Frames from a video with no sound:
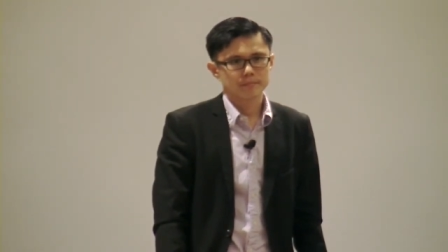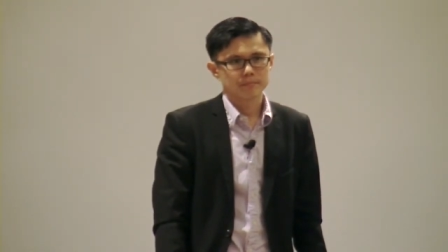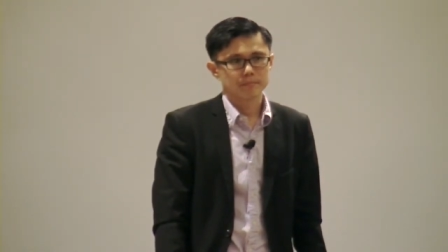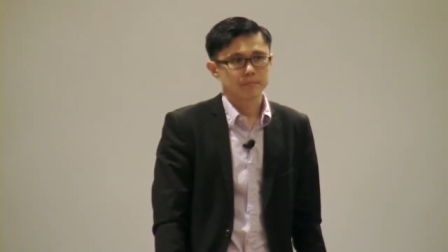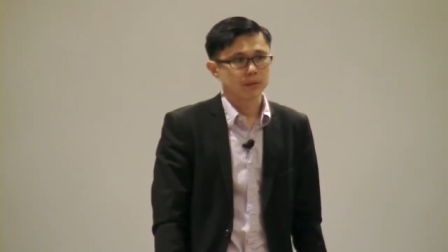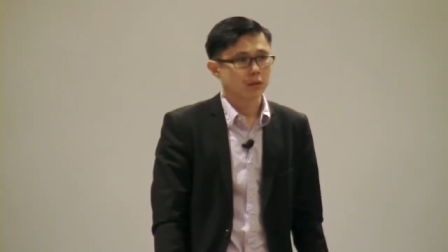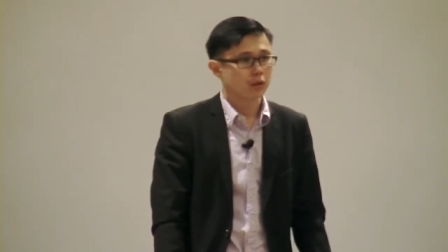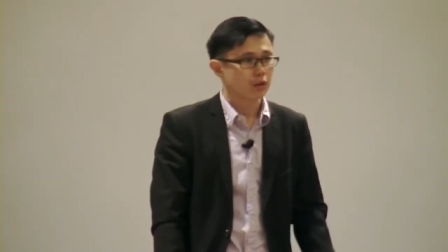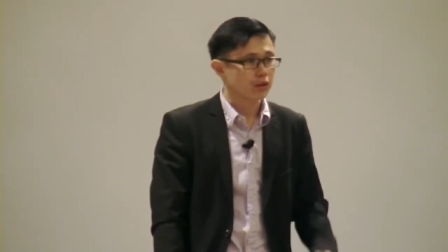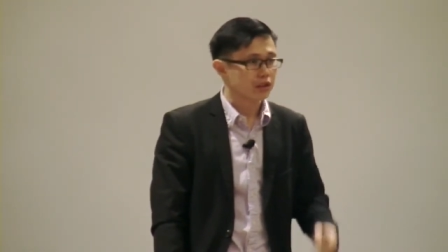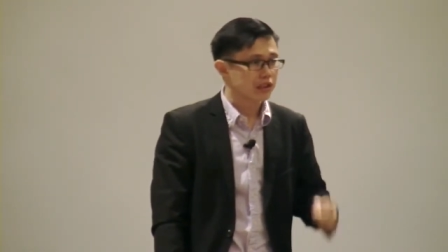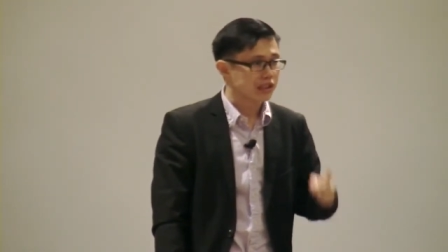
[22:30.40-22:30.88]

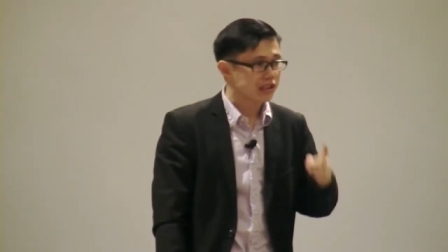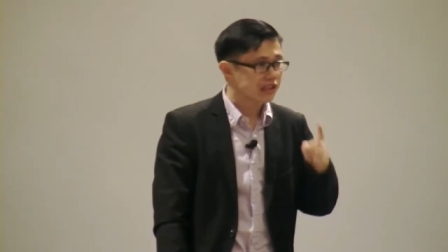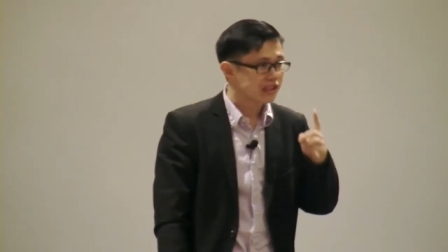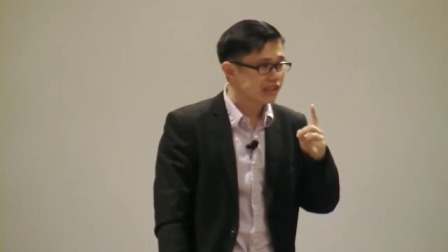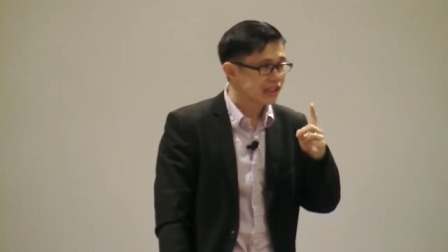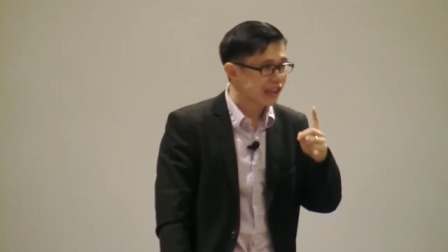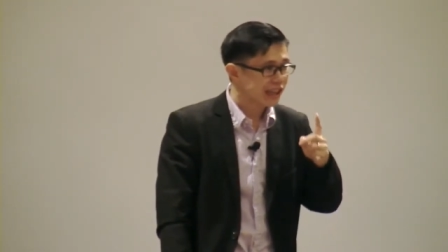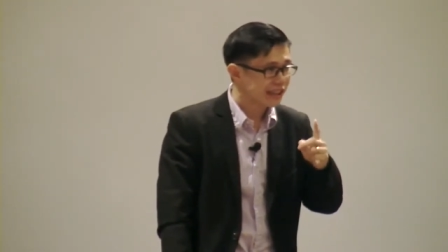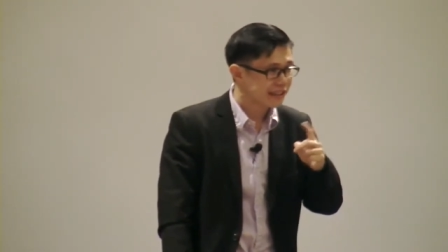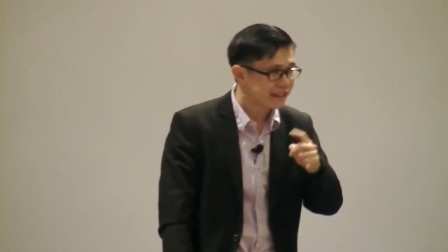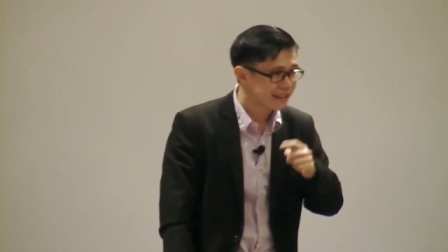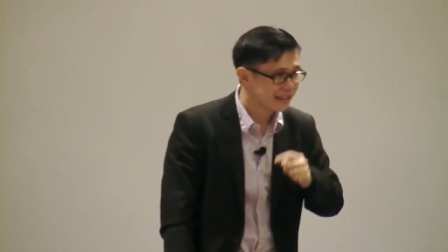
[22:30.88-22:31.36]
But on
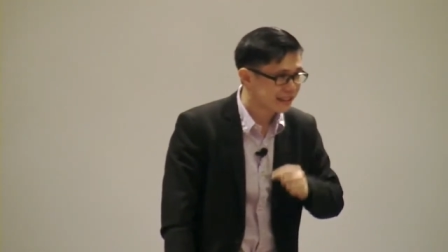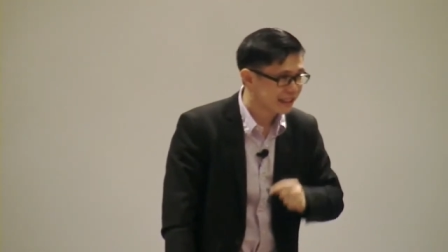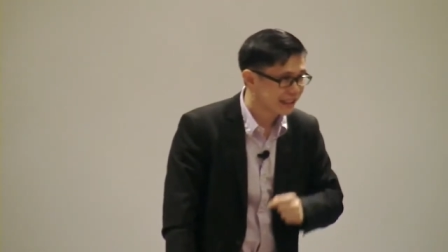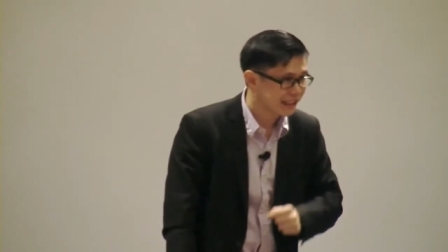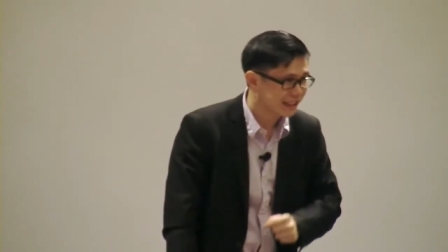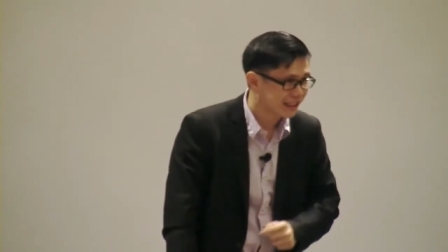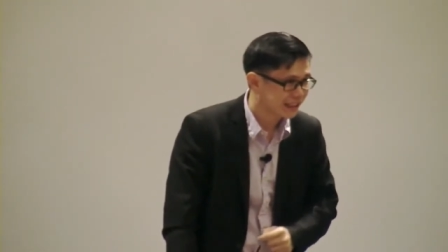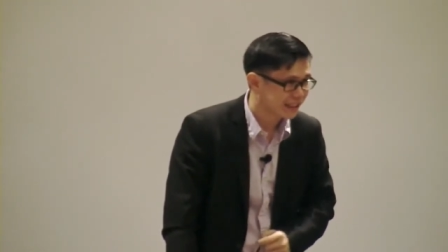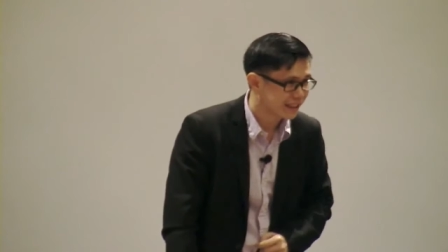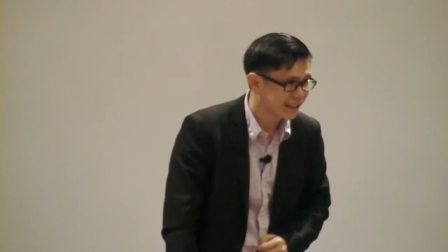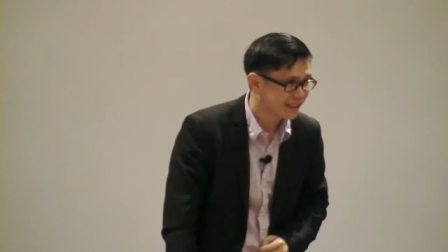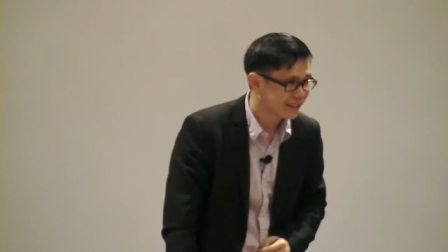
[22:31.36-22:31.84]

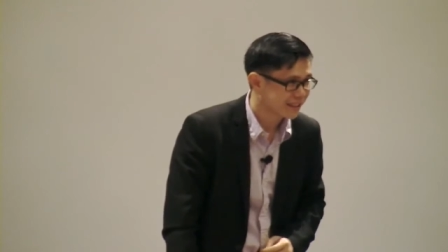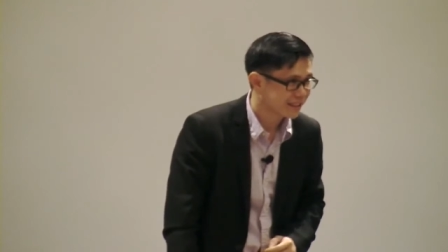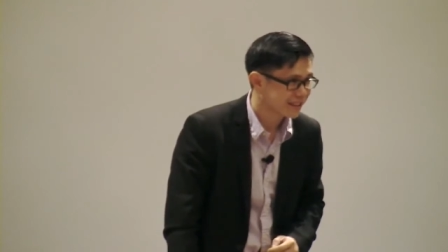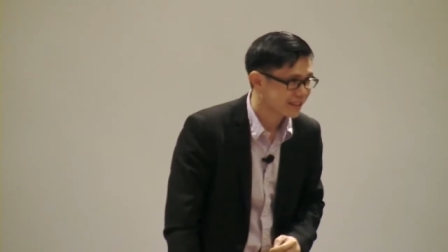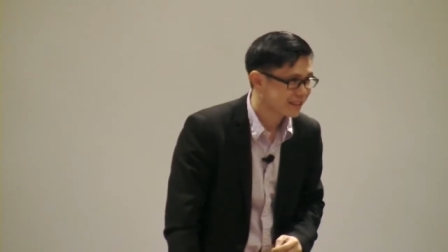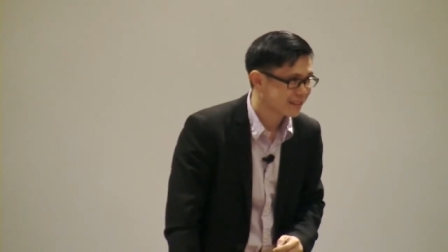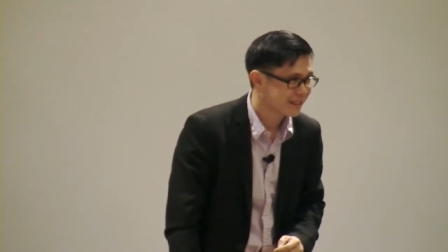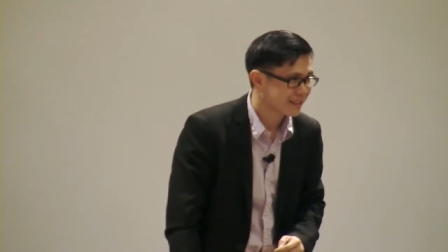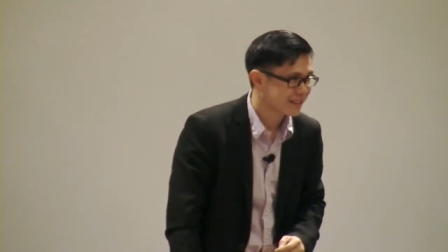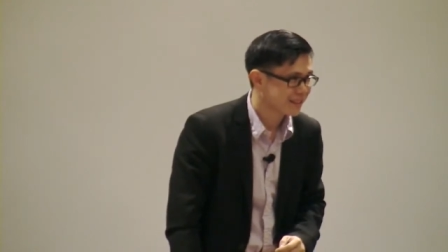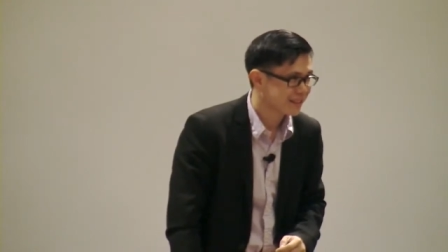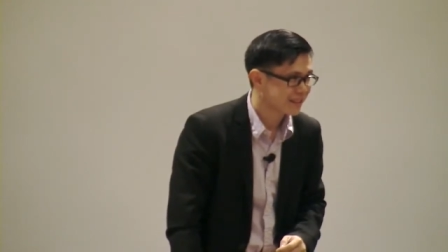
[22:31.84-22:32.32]
Sunday,
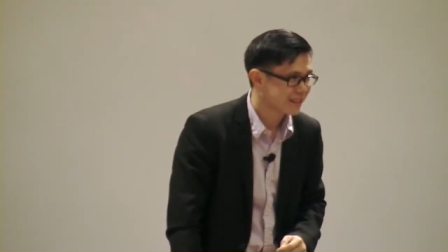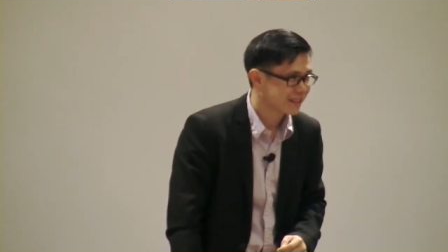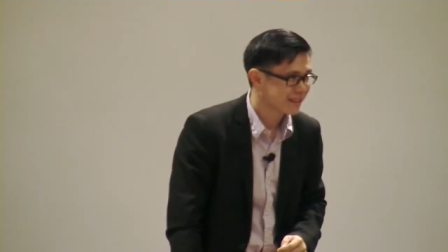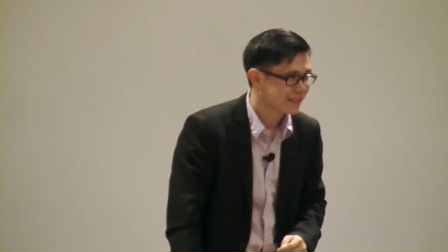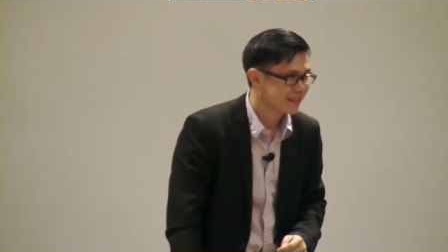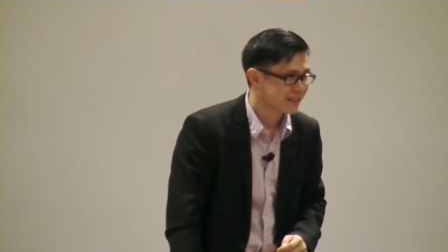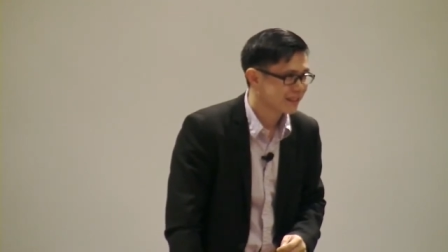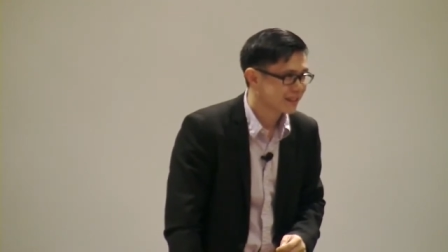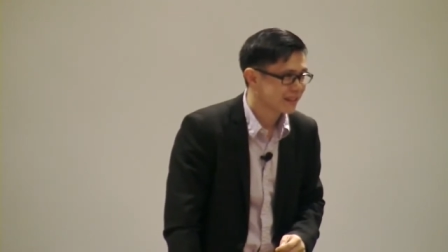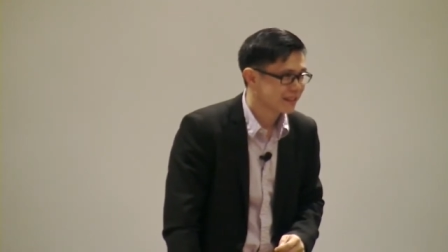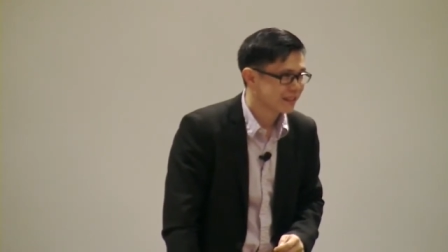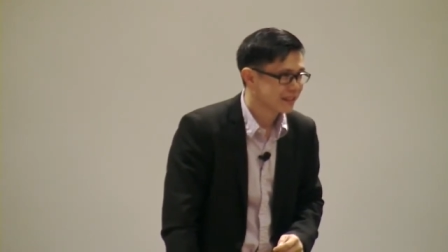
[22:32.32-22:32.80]

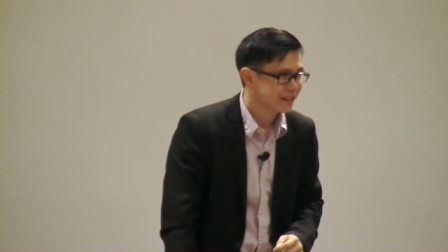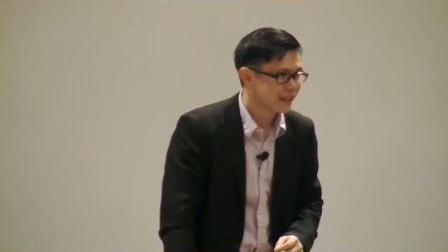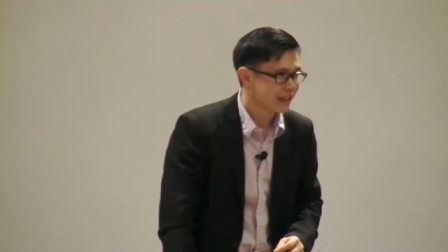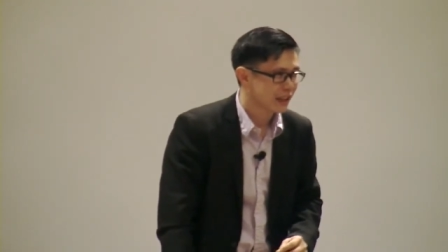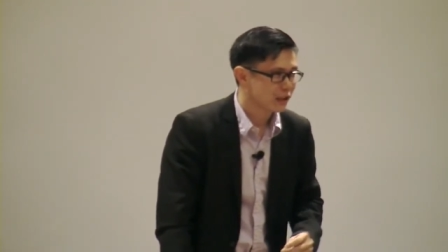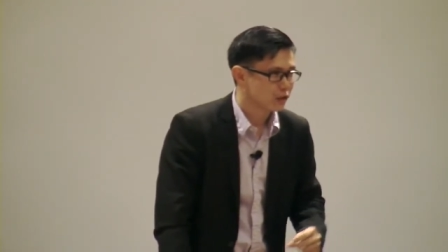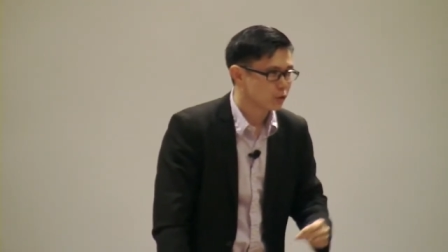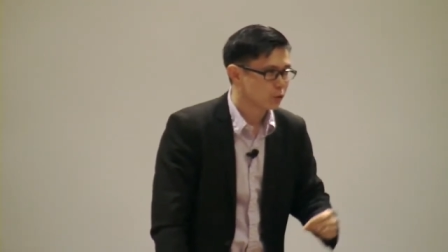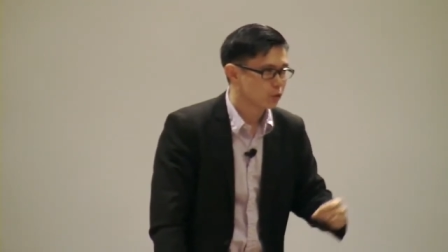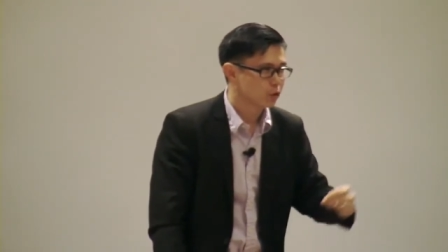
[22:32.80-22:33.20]
as